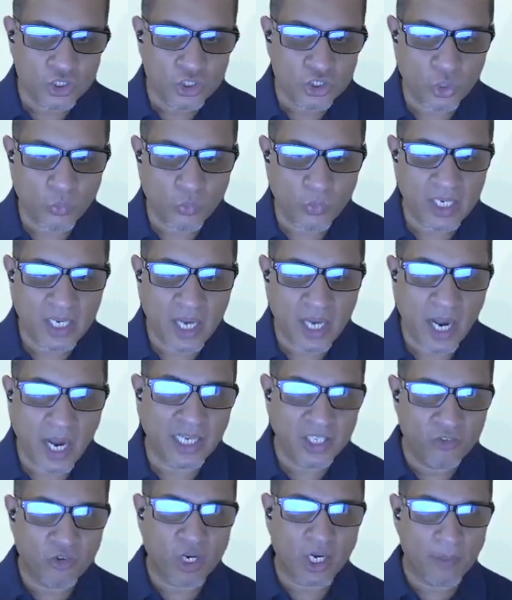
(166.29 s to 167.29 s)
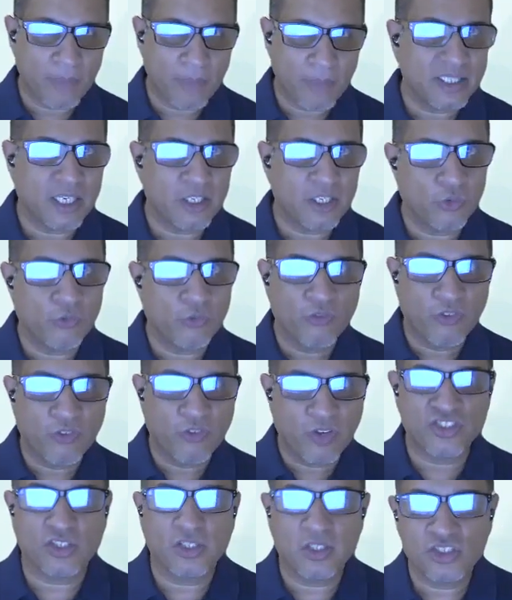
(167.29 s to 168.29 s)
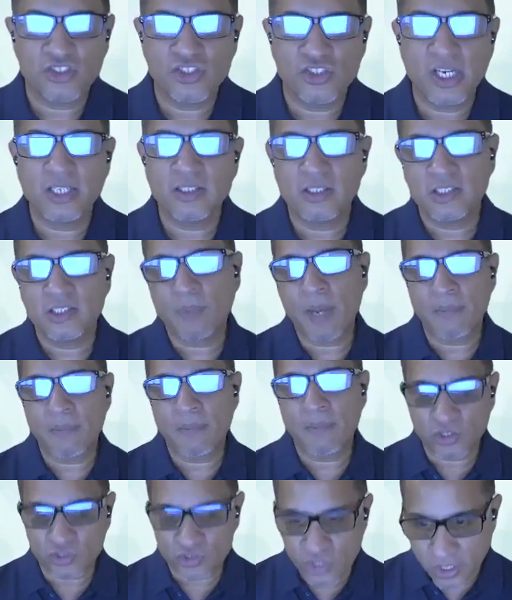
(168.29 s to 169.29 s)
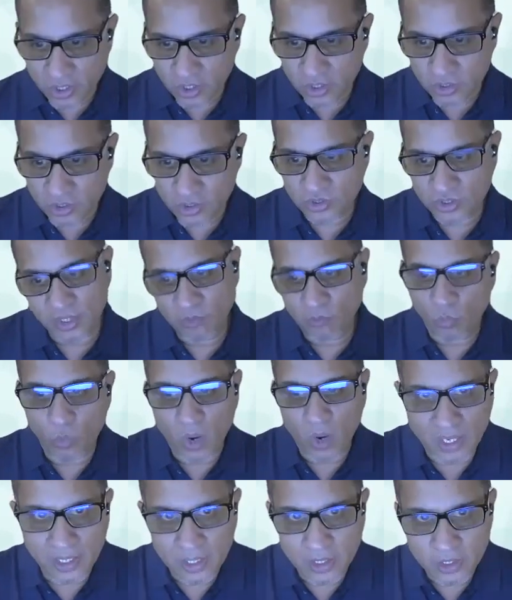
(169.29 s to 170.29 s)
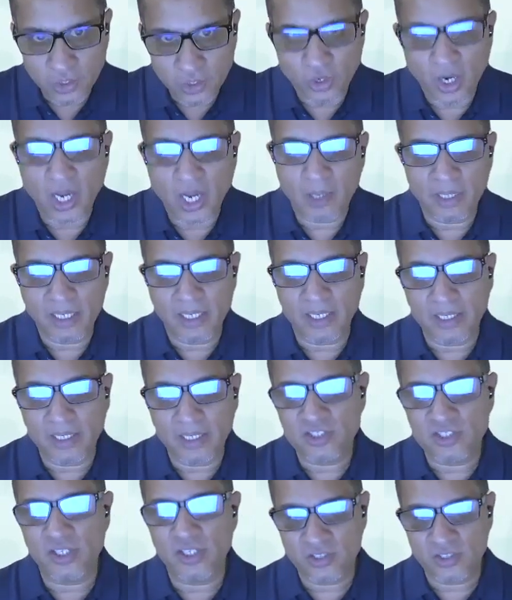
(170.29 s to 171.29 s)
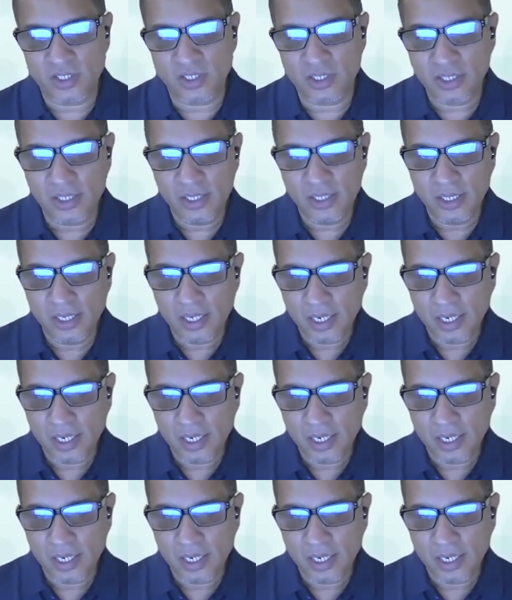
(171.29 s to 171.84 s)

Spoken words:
So we highly recommend that you first check the Spamhaus checker to see why your IP is listed.